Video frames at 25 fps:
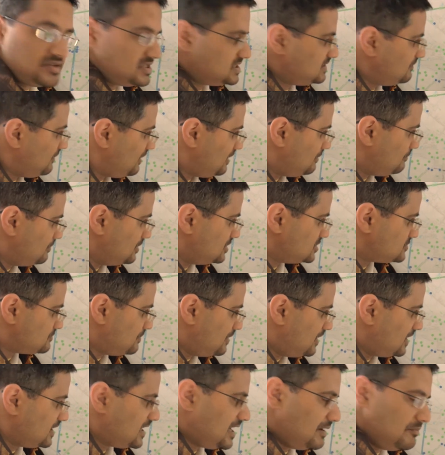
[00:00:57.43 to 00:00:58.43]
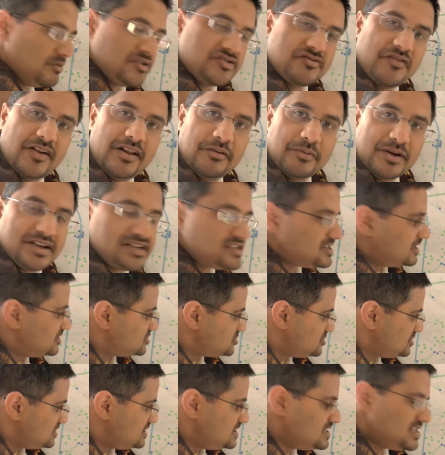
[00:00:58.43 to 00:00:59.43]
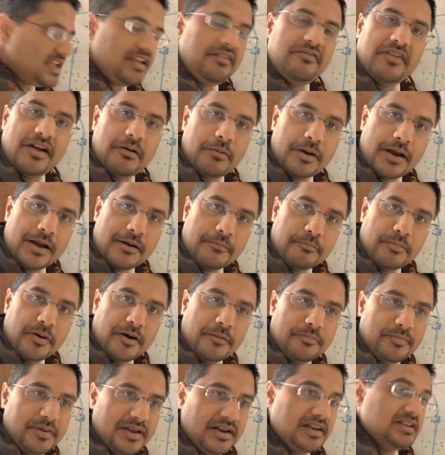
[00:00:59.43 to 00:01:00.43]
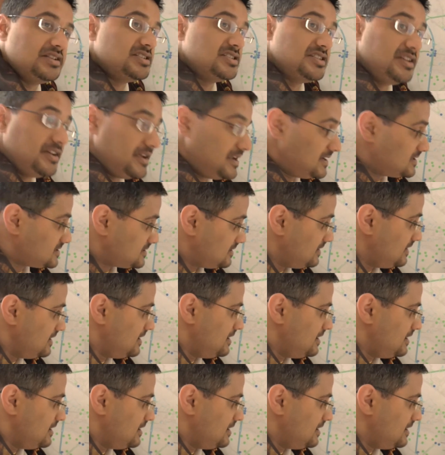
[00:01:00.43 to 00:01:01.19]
development by Cambridge Railway Station is a very unpopular site